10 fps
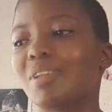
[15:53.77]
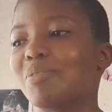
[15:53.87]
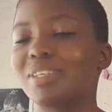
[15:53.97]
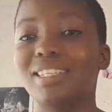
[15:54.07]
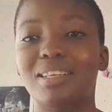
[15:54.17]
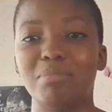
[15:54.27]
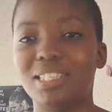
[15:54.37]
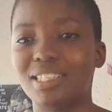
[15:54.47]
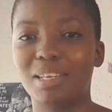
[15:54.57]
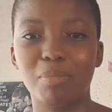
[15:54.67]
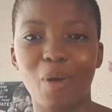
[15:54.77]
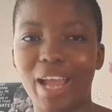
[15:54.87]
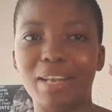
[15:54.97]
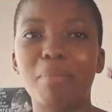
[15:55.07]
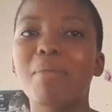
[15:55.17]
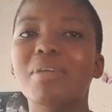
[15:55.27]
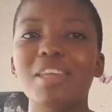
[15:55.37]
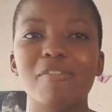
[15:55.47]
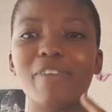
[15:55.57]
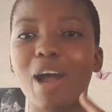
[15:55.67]
what, let me just keep quiet.
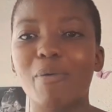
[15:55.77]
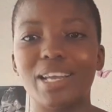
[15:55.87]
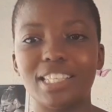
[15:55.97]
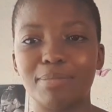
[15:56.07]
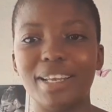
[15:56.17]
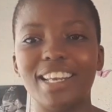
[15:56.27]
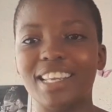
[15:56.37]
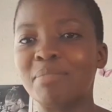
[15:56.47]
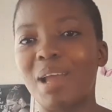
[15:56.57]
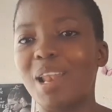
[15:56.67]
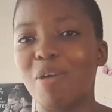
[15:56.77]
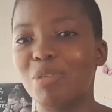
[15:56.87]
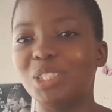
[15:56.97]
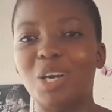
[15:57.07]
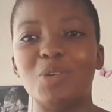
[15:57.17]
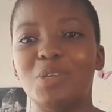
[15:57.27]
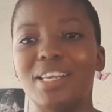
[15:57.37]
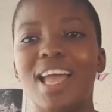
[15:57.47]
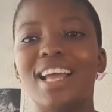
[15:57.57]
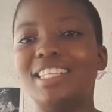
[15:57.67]
Maybe if I were explaining in my language, I
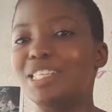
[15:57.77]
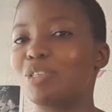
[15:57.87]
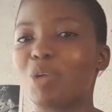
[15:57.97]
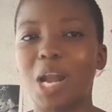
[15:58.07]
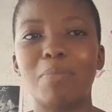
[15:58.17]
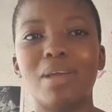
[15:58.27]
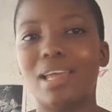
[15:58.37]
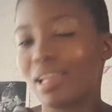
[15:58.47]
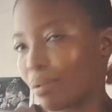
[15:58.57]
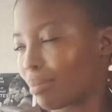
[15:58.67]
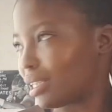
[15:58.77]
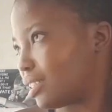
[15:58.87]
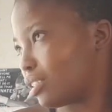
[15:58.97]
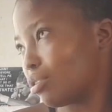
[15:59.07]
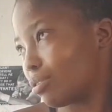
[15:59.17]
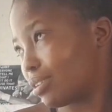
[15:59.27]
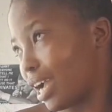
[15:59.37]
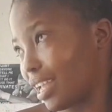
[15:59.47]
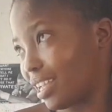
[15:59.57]
would describe her, but yo, my